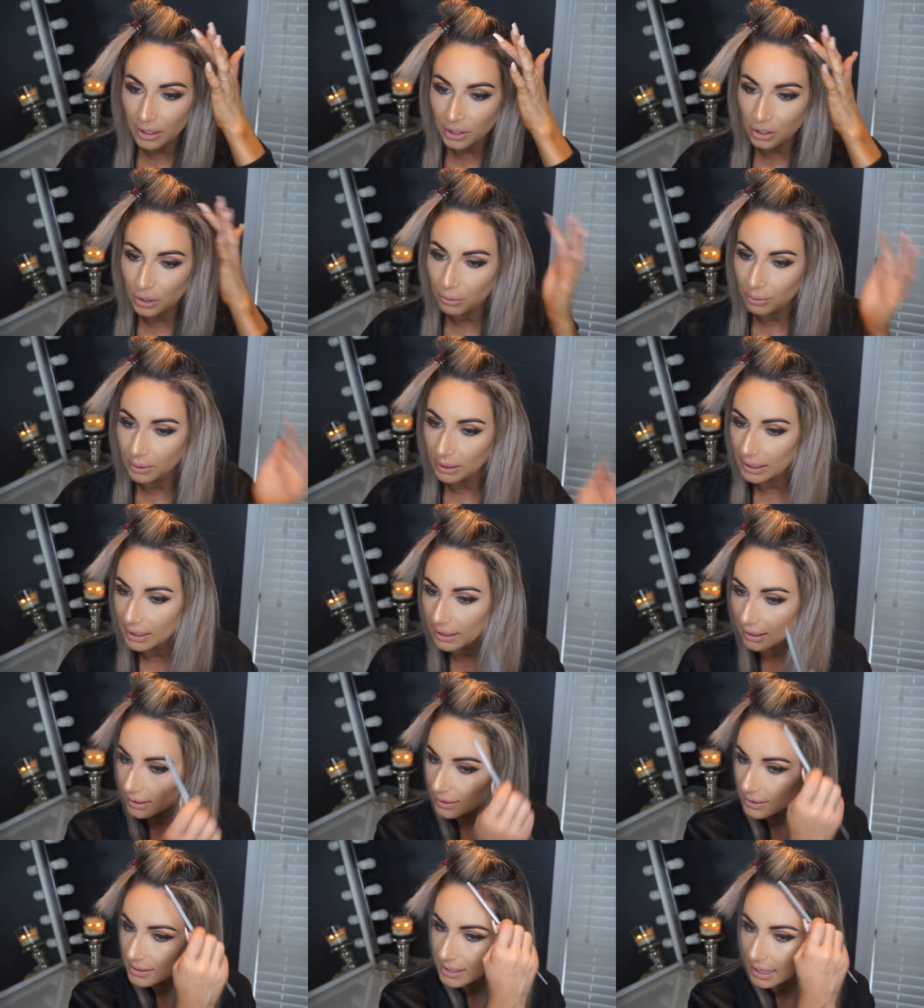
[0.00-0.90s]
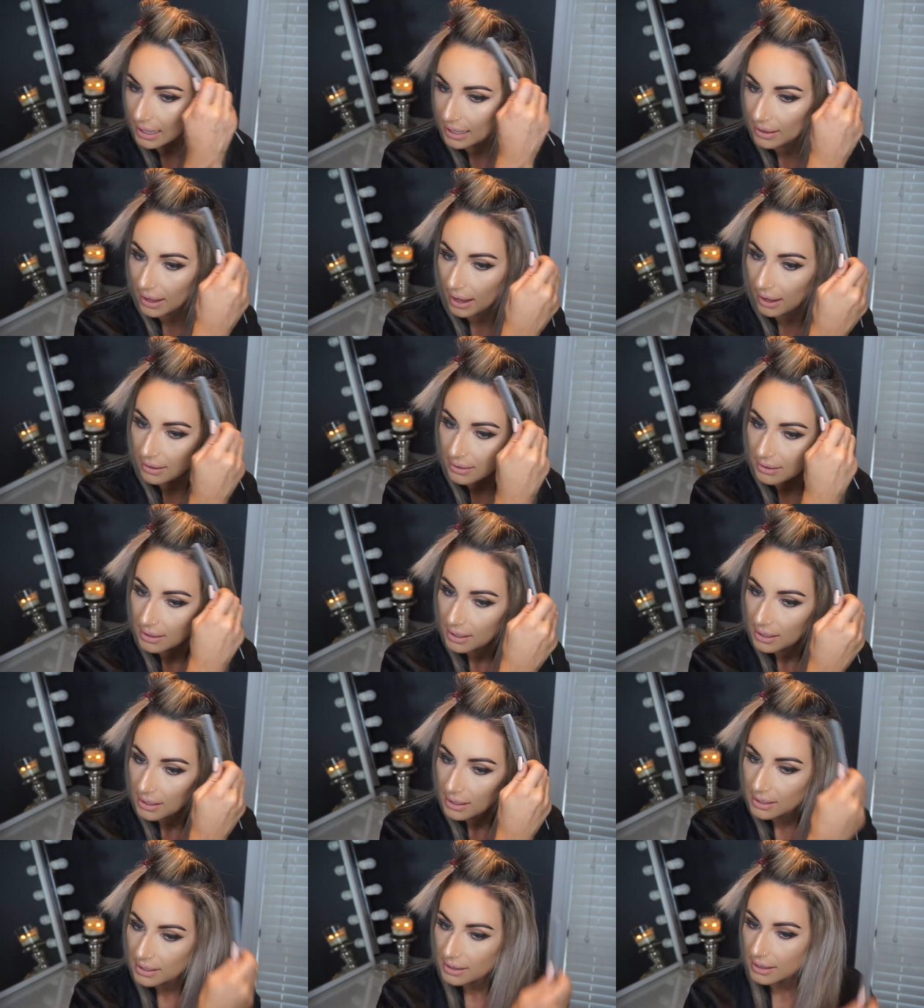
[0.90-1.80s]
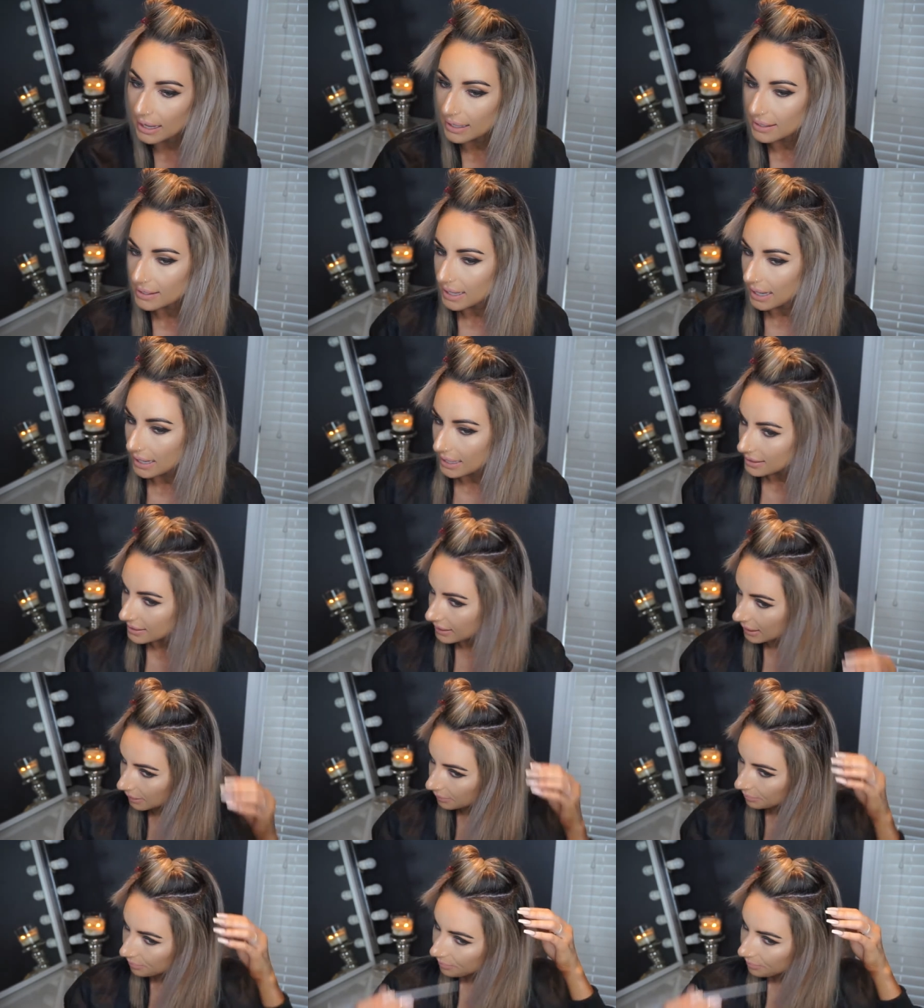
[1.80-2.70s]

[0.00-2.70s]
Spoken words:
you really can't see that teasing.